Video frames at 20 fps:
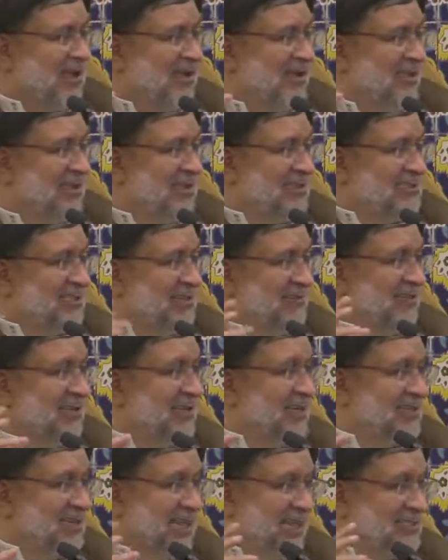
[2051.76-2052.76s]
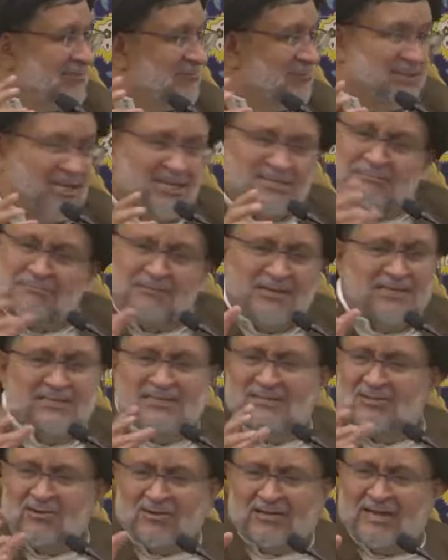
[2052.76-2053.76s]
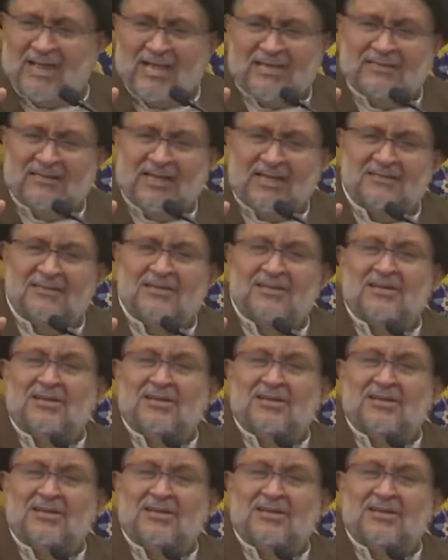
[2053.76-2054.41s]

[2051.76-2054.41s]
The way it has been explained is not like that,